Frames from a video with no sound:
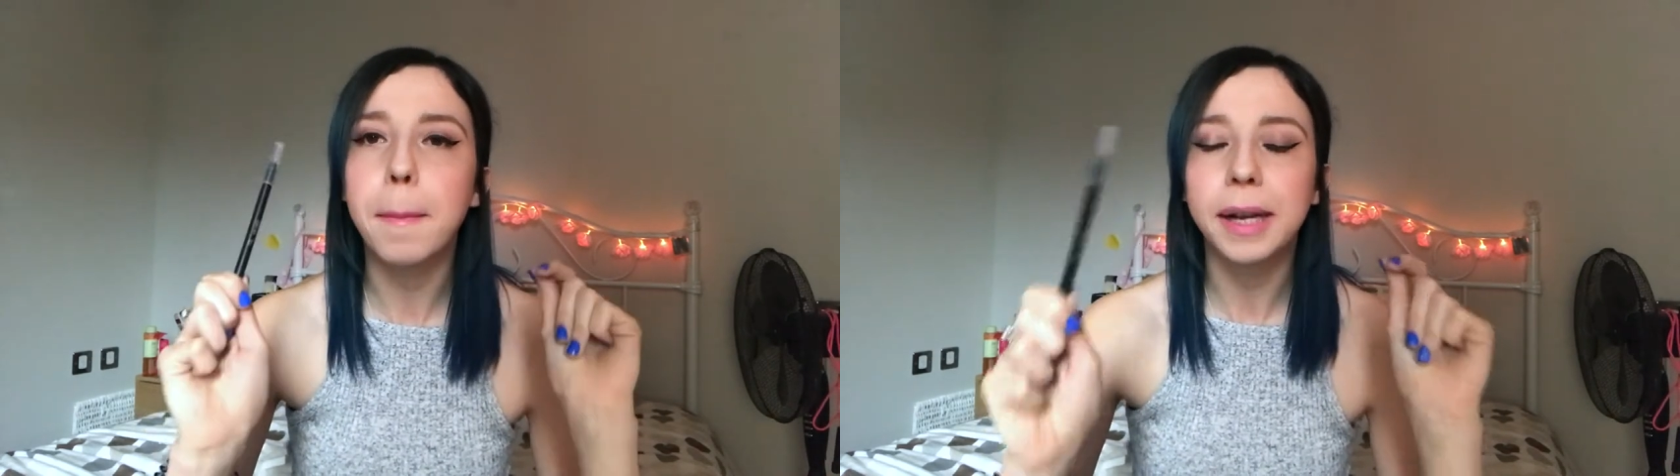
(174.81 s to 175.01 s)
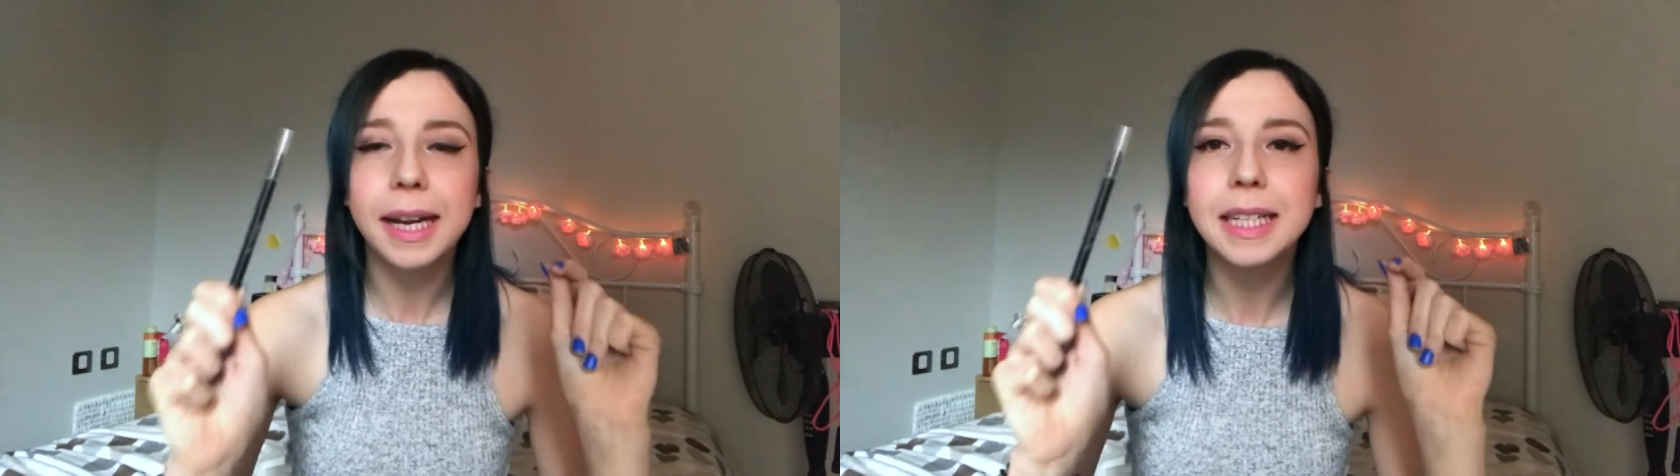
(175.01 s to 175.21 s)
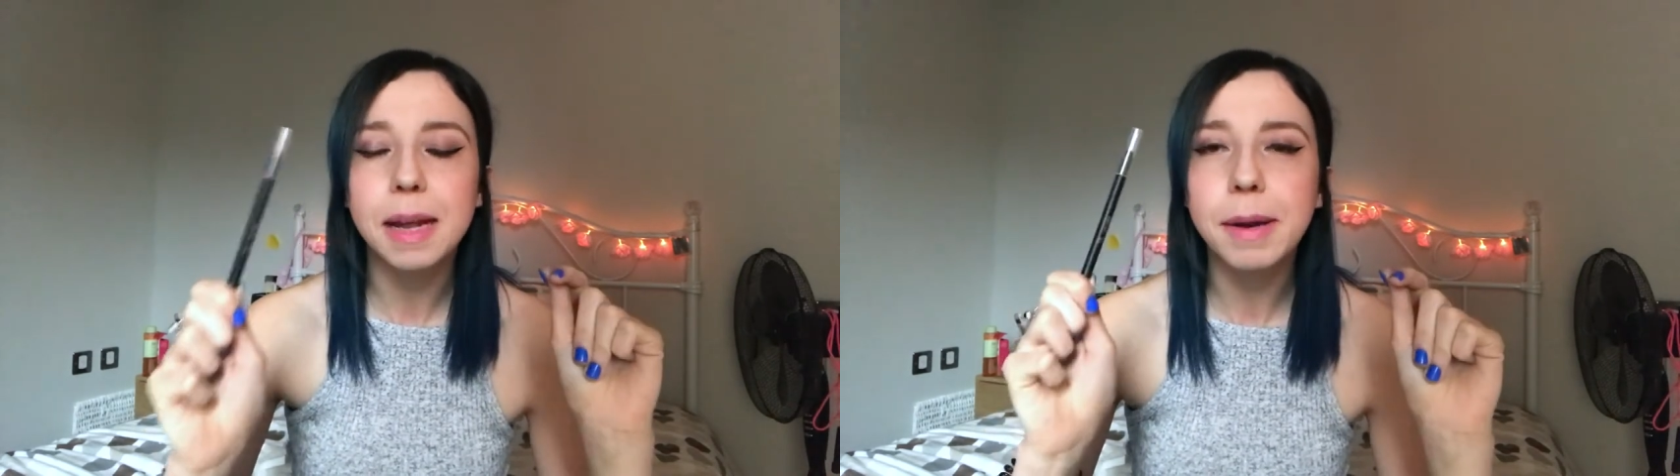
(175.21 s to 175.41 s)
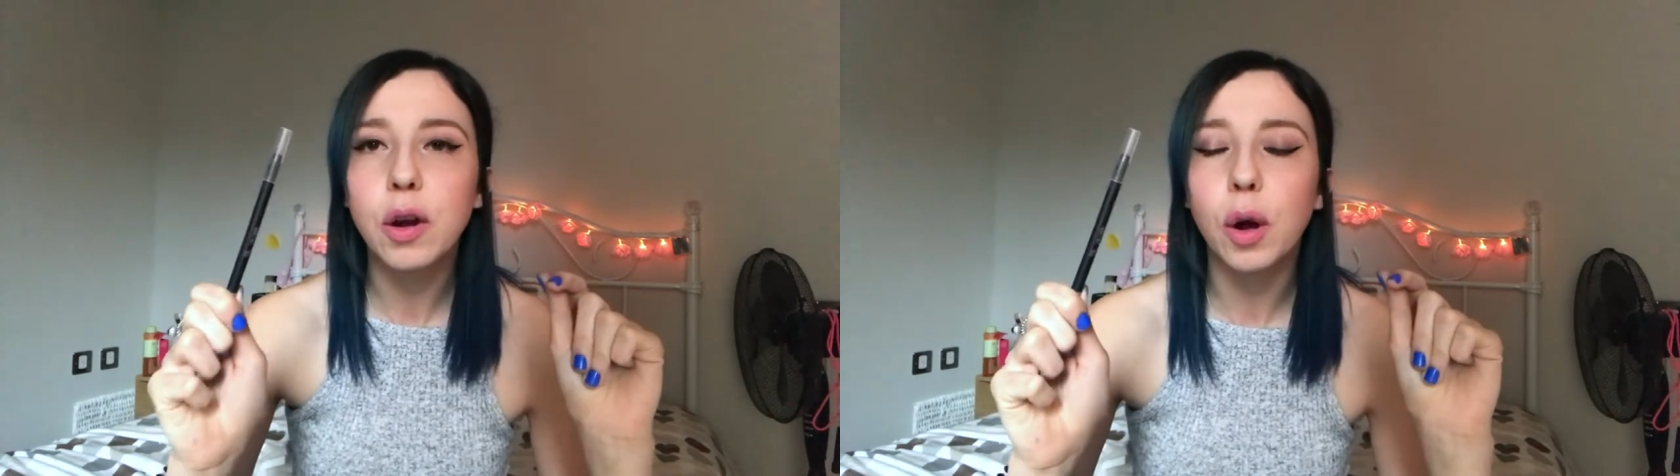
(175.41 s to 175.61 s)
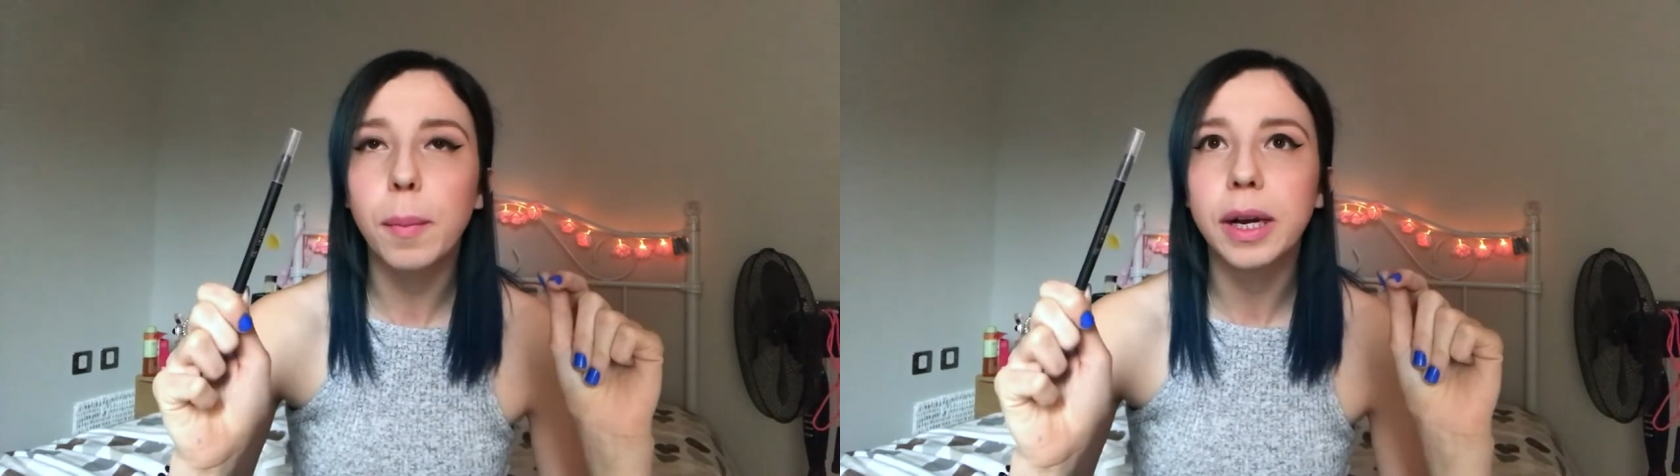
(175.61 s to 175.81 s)
please let me
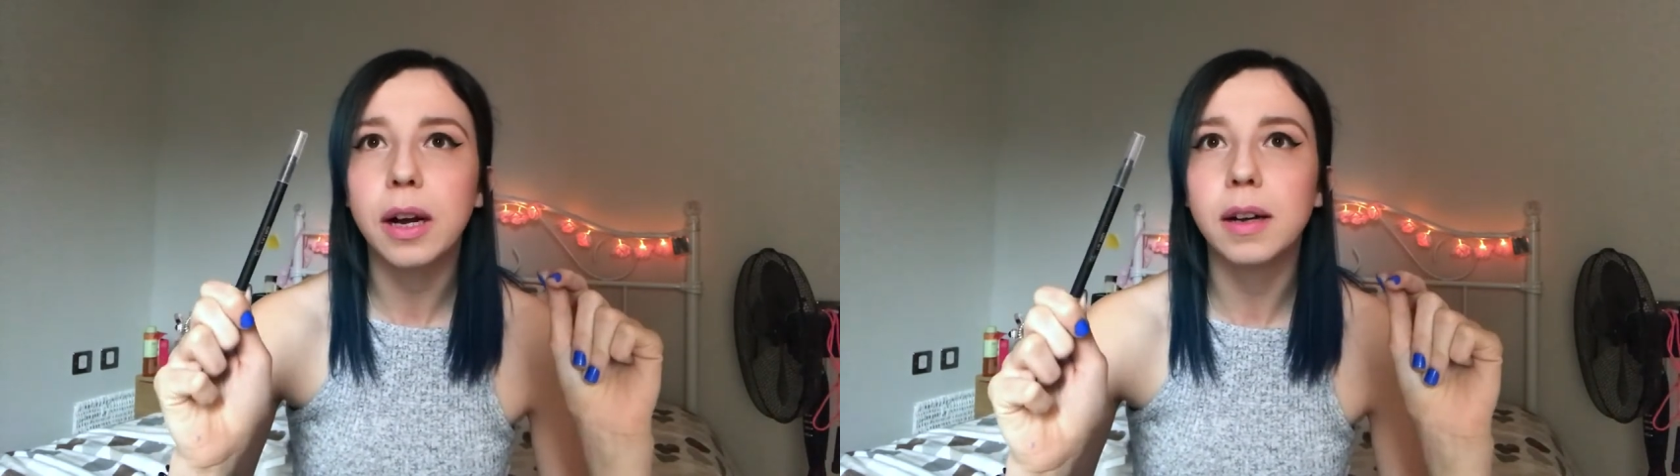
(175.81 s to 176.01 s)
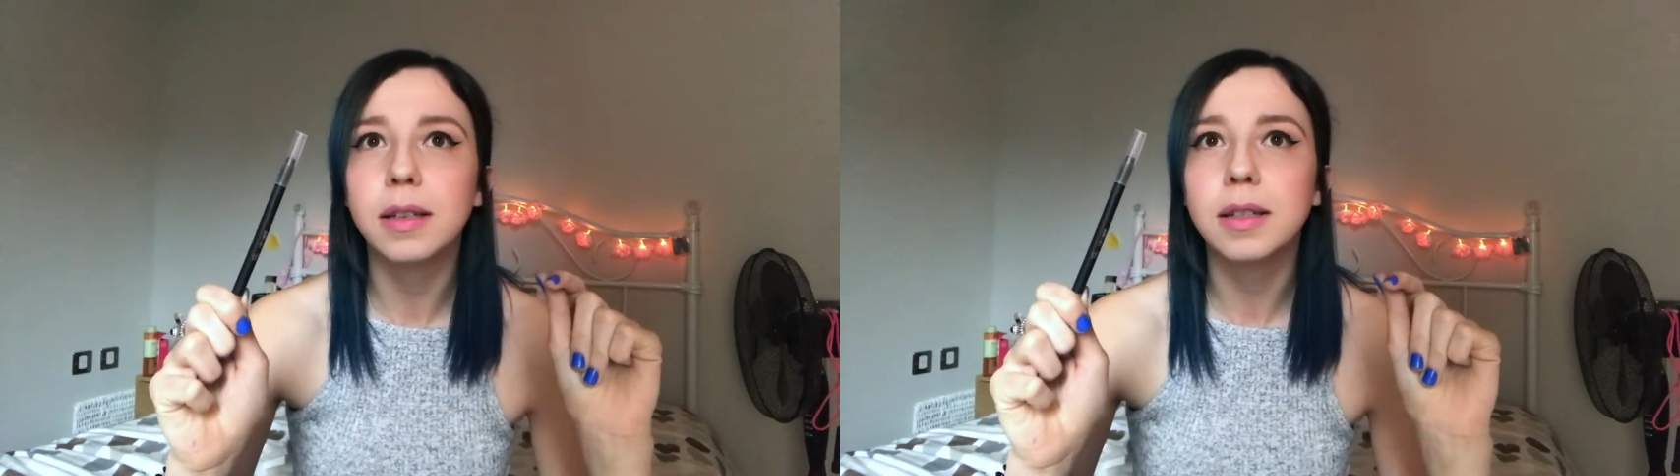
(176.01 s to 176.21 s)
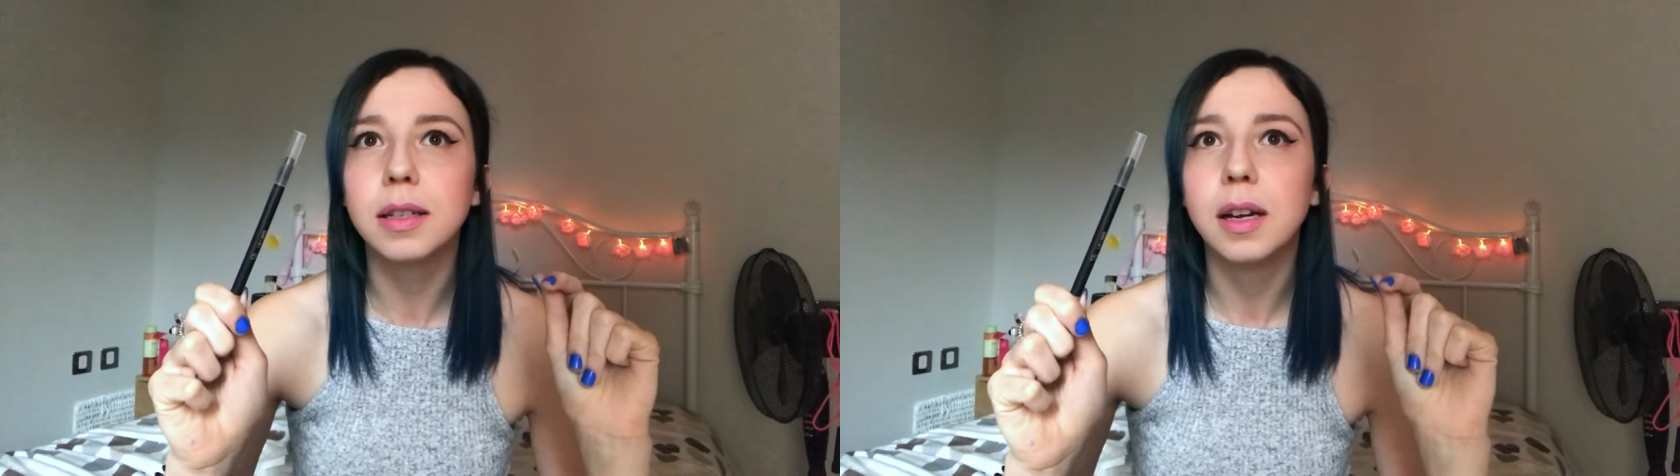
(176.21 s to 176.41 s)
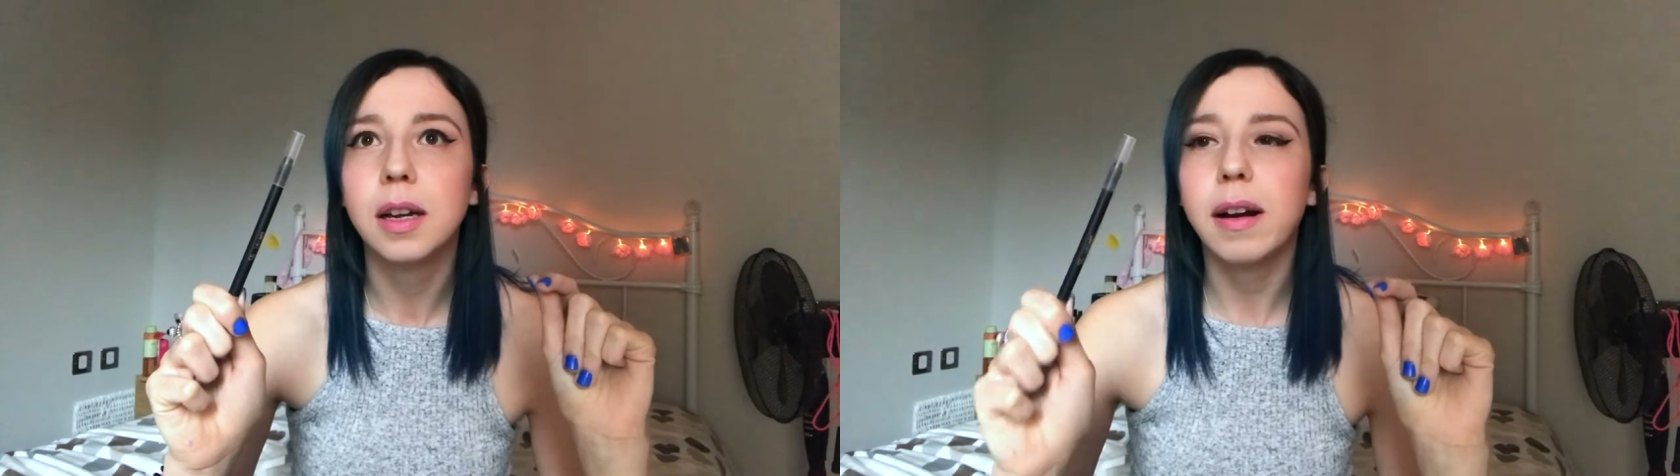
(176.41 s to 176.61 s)
know, because